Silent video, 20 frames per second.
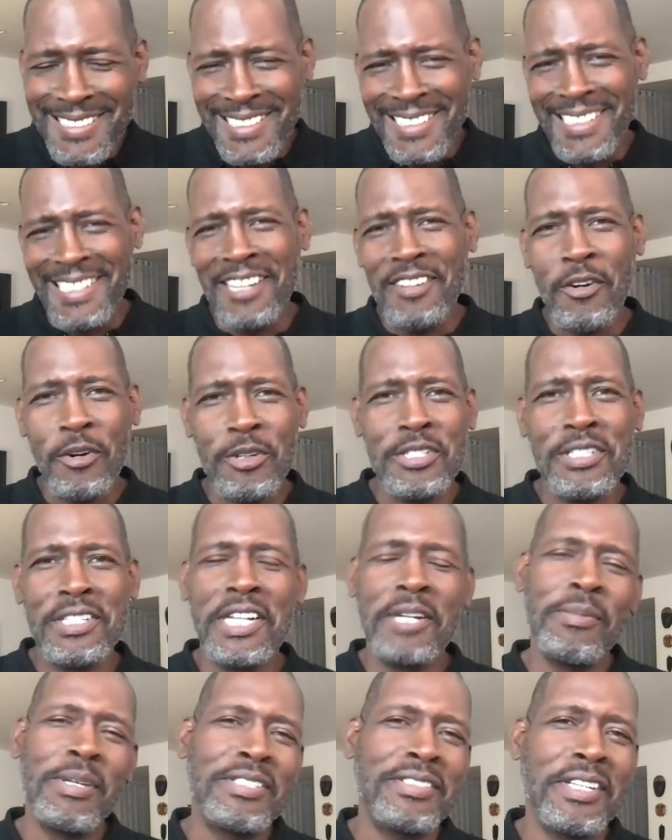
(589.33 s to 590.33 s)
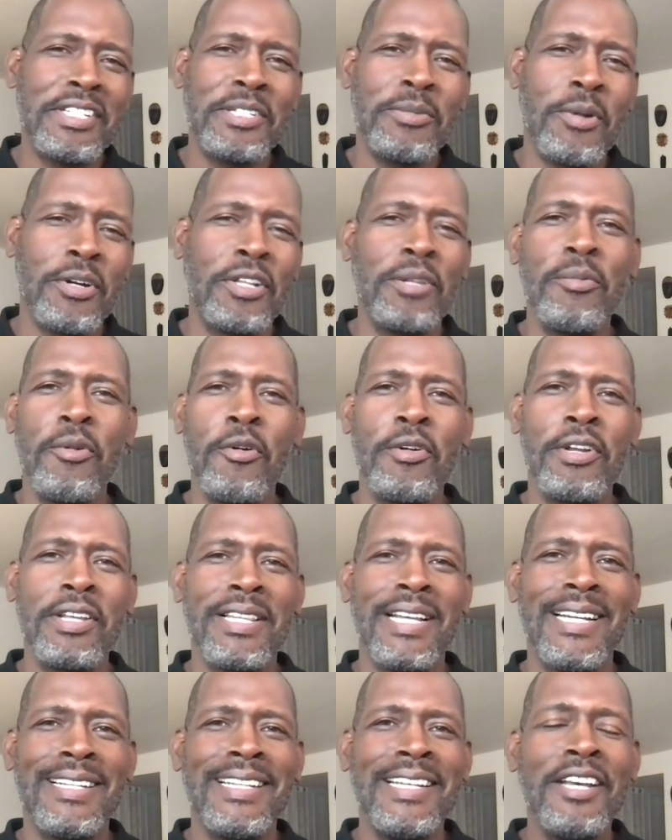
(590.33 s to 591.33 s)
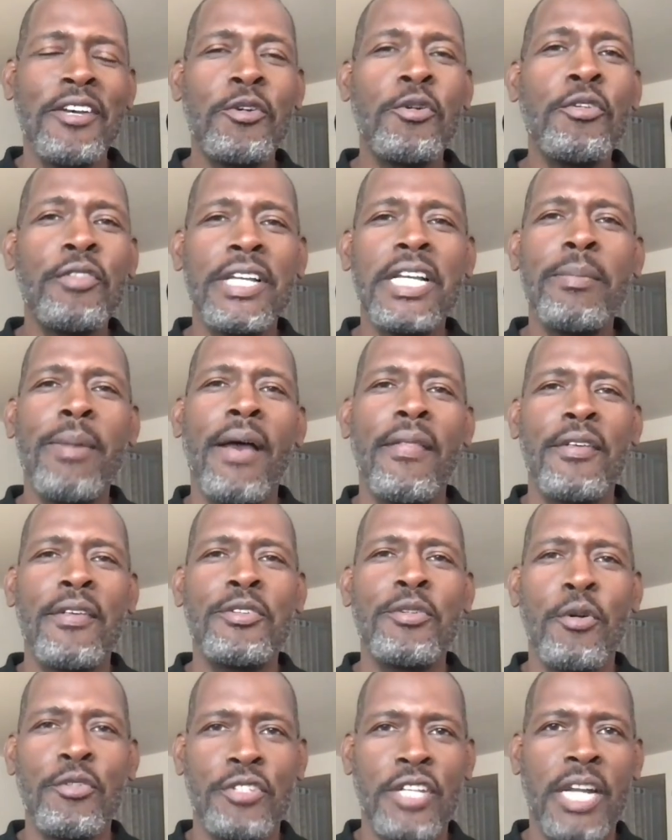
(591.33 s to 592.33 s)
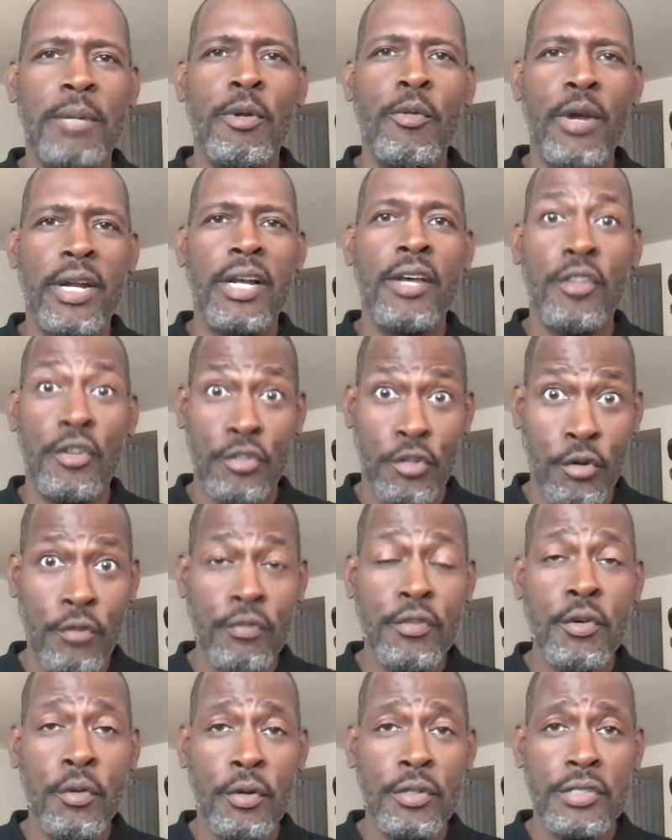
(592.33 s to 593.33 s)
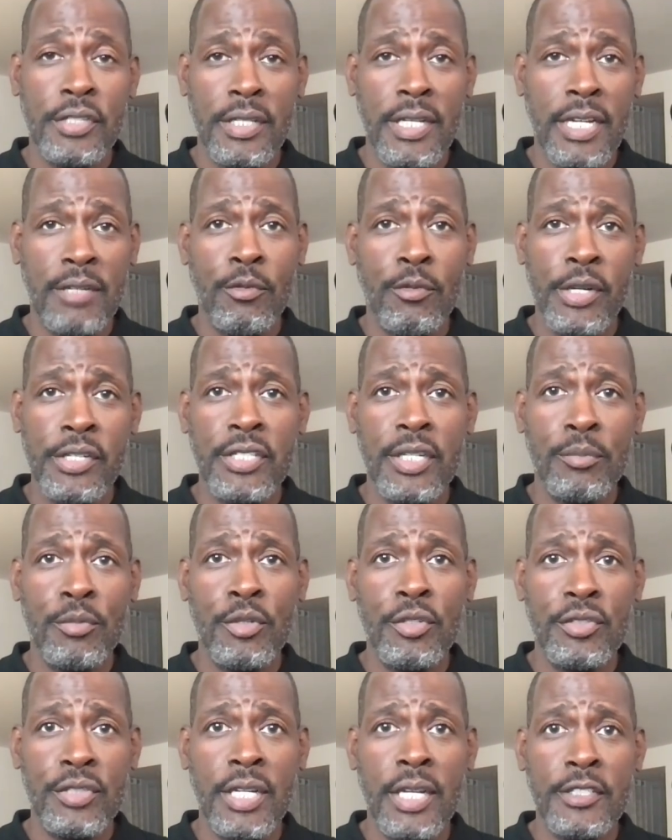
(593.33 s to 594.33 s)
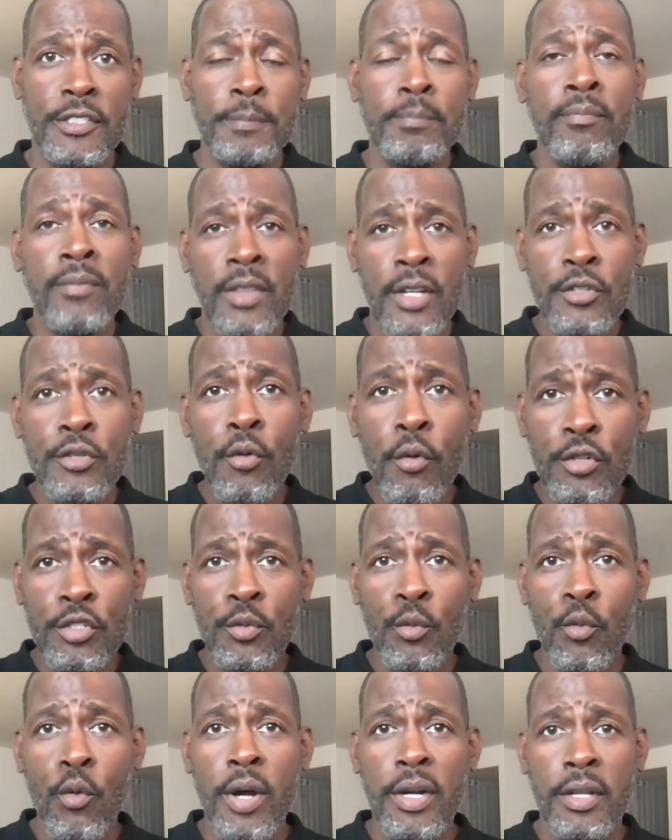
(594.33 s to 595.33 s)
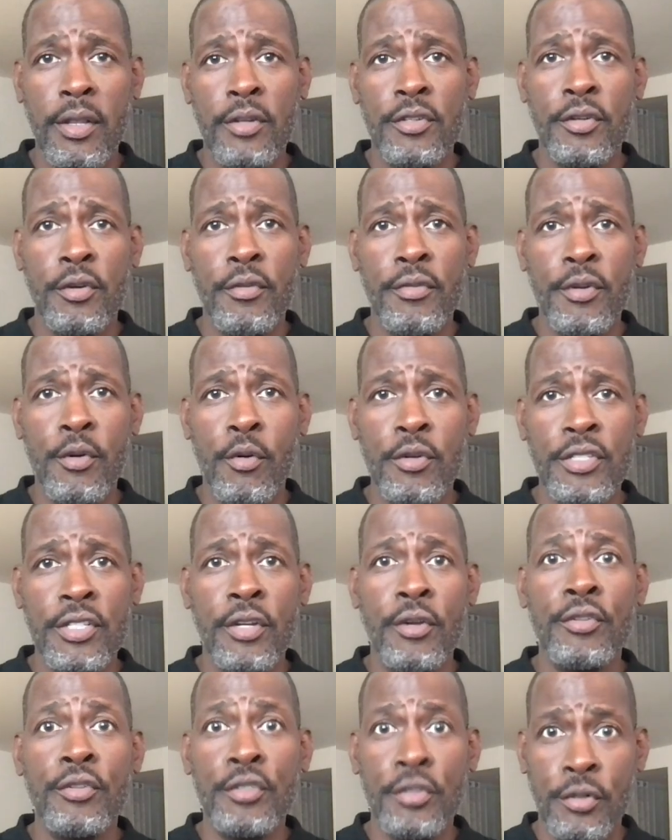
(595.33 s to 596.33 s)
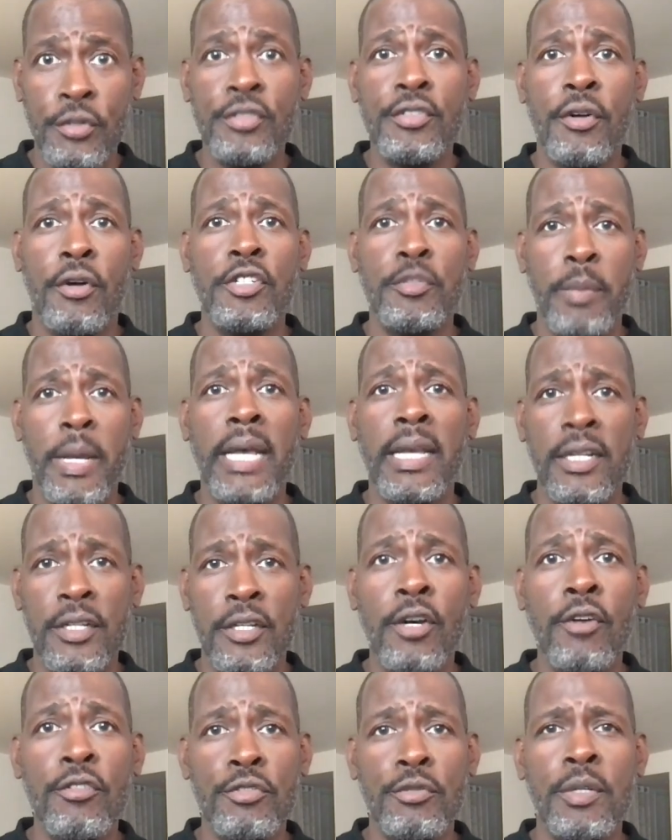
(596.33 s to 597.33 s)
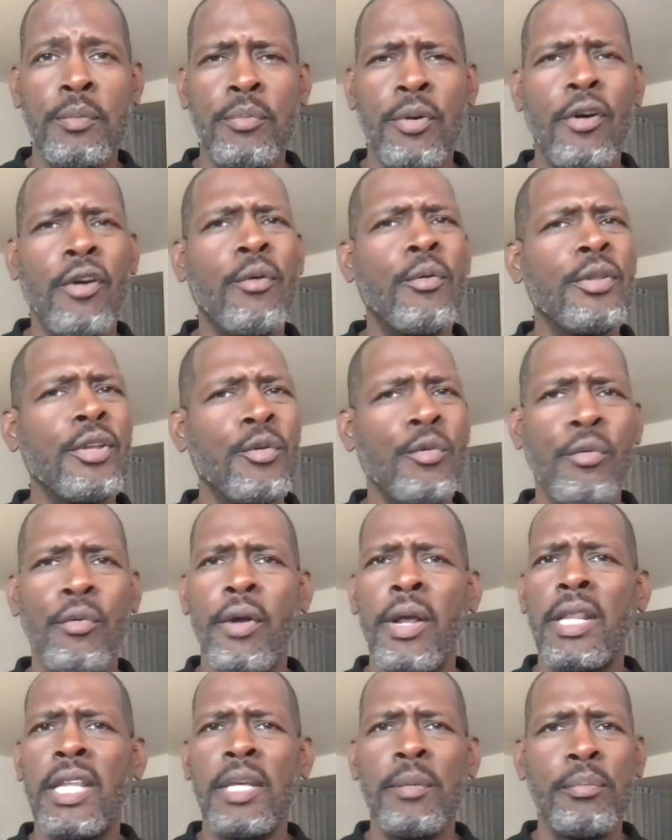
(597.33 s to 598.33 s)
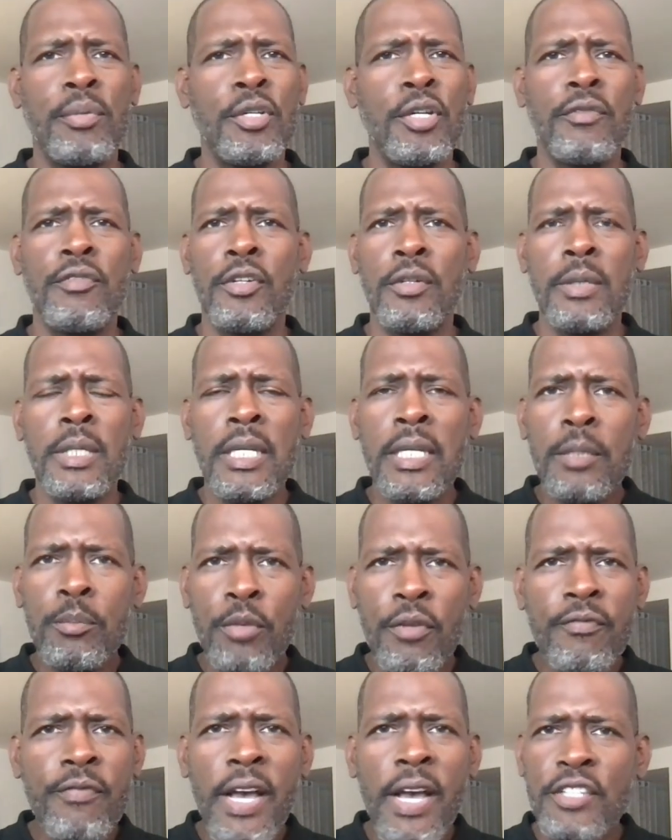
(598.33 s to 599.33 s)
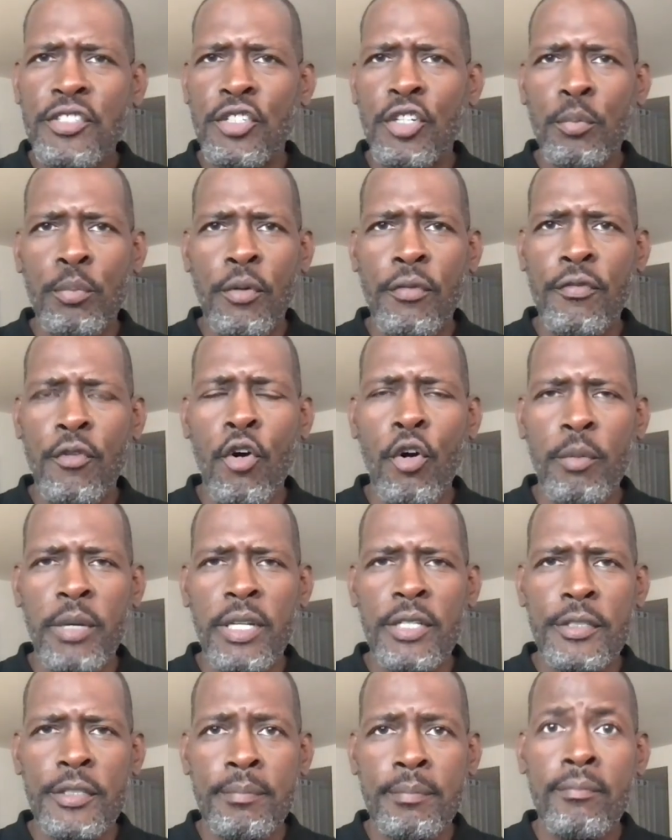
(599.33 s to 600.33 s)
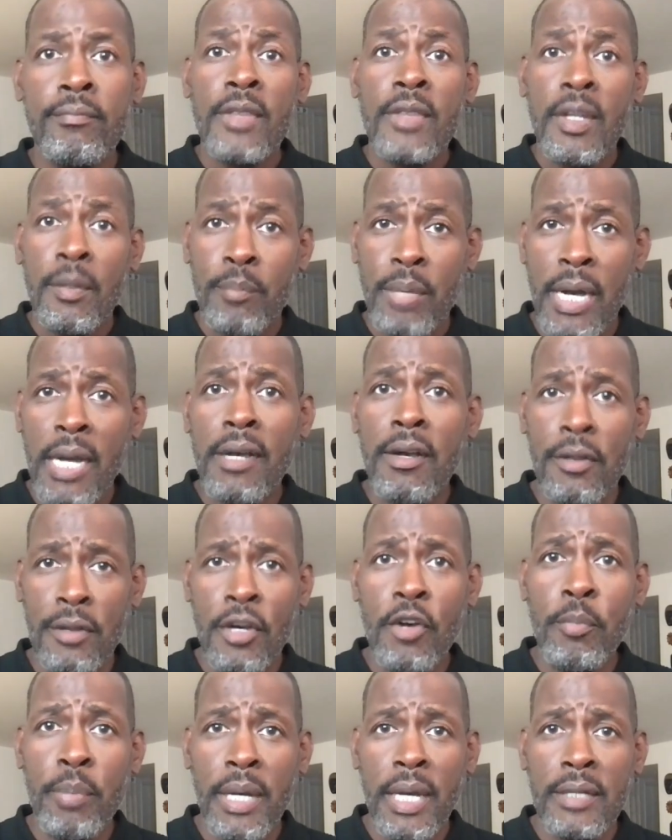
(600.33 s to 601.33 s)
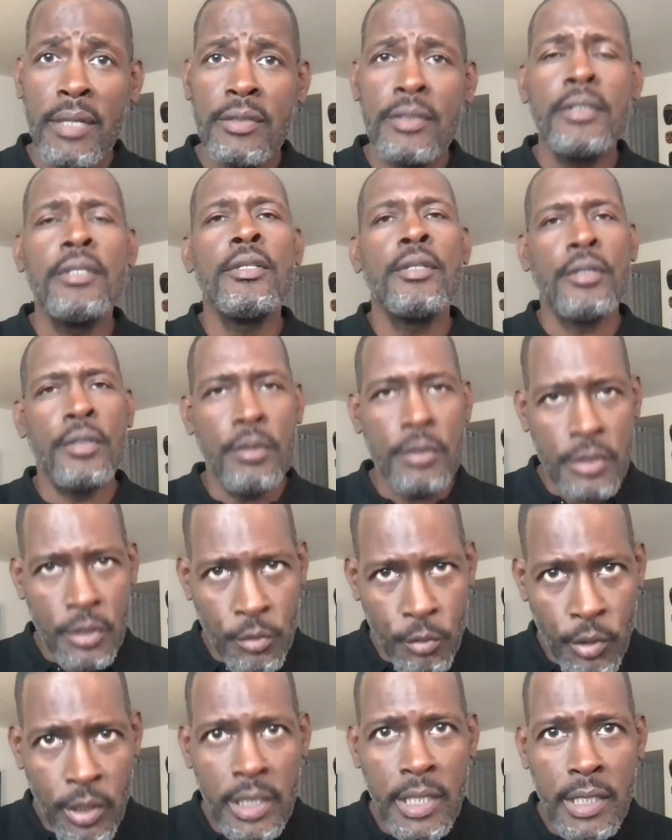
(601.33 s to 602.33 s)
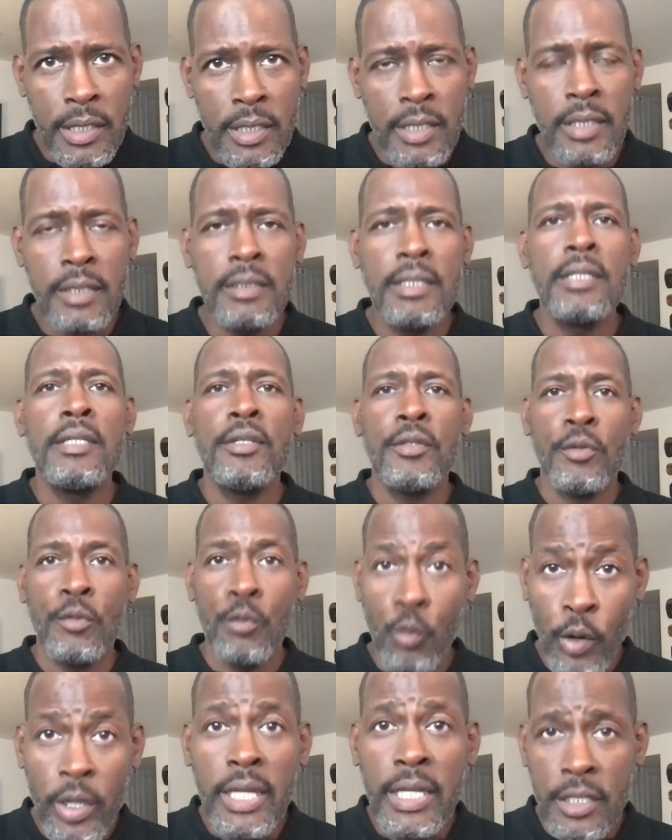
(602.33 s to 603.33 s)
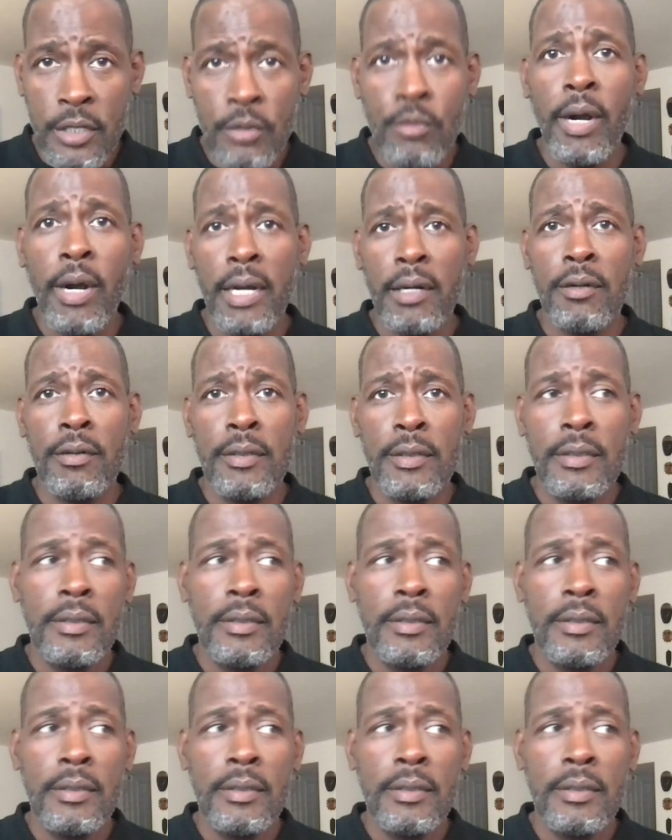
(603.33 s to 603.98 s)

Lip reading: And that horse is going to be 6-1 on the morning line. Cool thing about this horse, they're going to be running on the turf course in that race number 6. This horse won on the turf course there 2 starts back at Gulfstream Park with a really beautiful professional performance. Paco Lopez, who's a really good rider.